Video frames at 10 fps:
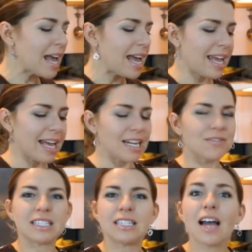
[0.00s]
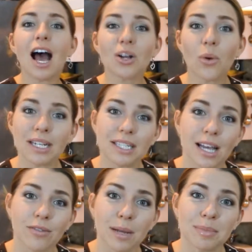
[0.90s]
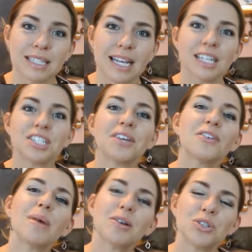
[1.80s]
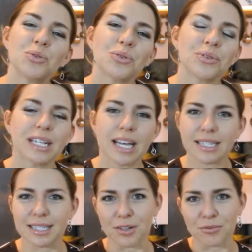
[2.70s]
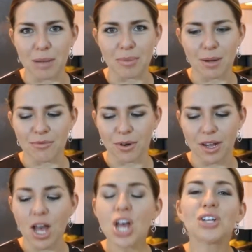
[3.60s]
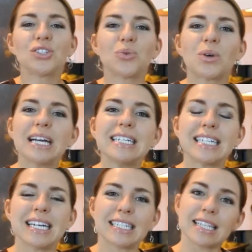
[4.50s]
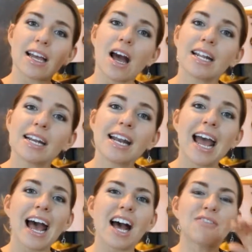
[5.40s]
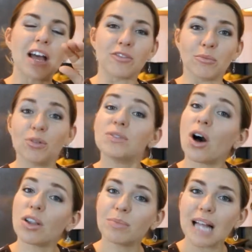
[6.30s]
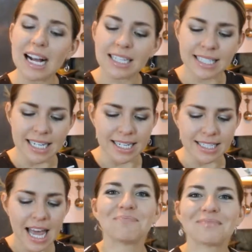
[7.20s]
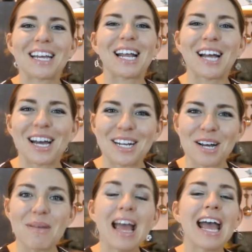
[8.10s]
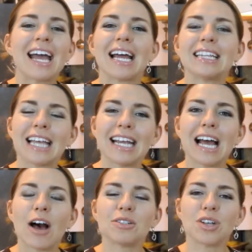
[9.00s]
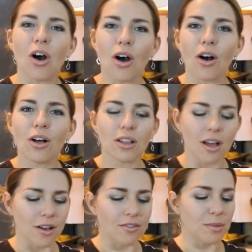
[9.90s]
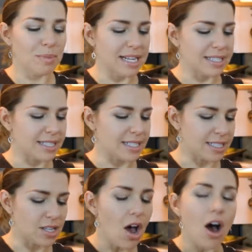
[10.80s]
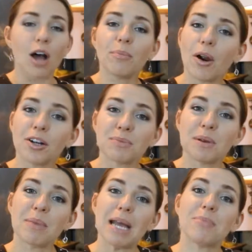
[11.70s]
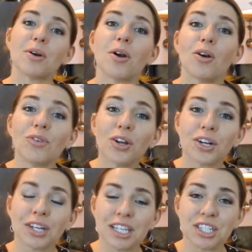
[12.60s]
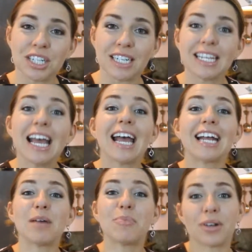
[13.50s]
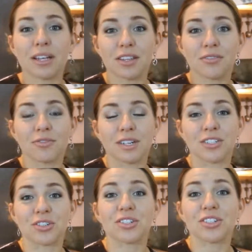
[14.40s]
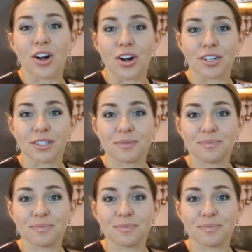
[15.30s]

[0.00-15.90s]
And if it's not quite to that ripe stage, give it about 2 or 3 days and it'll ripen up for you. So what I did is I cut it in half, I removed all the black seeds, and I cut it up. And I laid out all of the pieces on parchment paper over a cookie sheet, and I put it in the freezer to harden.